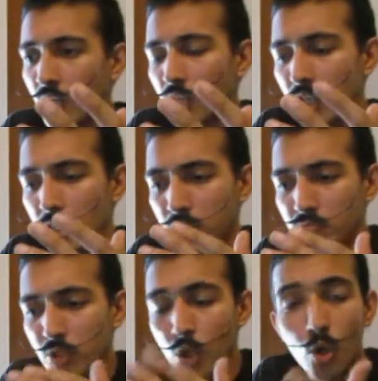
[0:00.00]

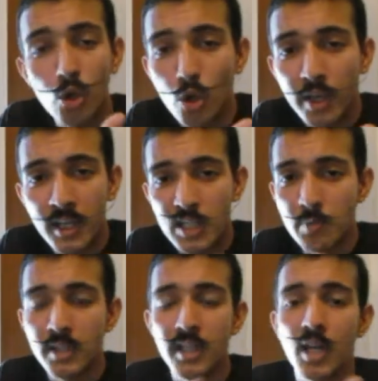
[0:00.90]
Dogecoin has
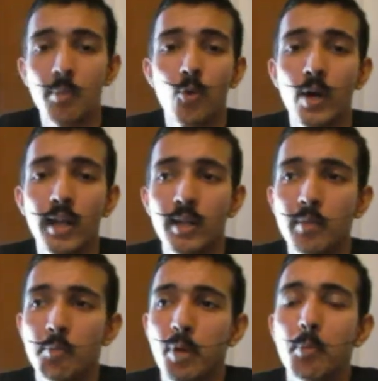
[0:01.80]
been the number
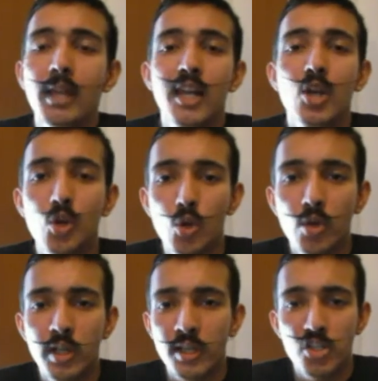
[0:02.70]
one public
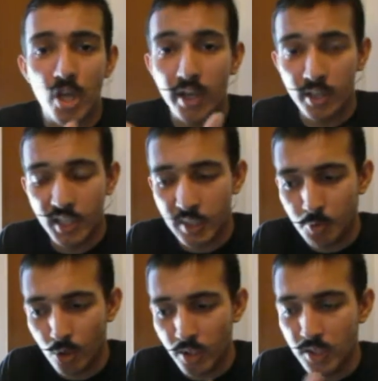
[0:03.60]
good and charity
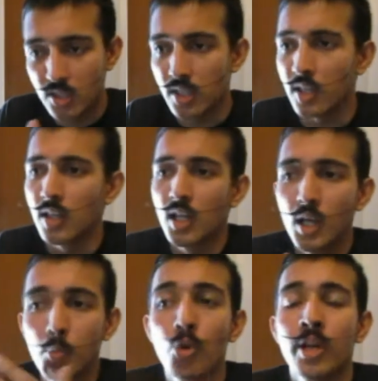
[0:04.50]
cryptocurrency.
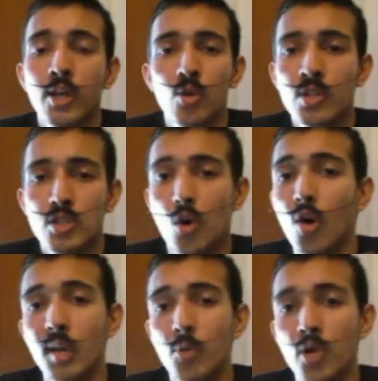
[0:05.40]
Monero is
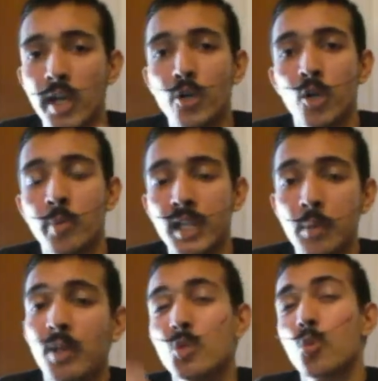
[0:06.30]
all about anonymity,
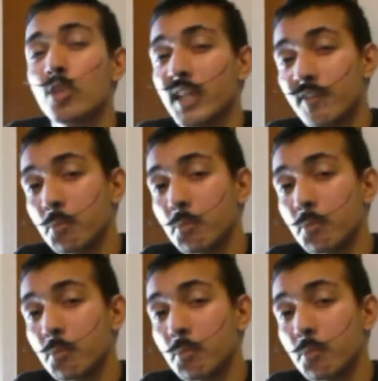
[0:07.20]
much more than even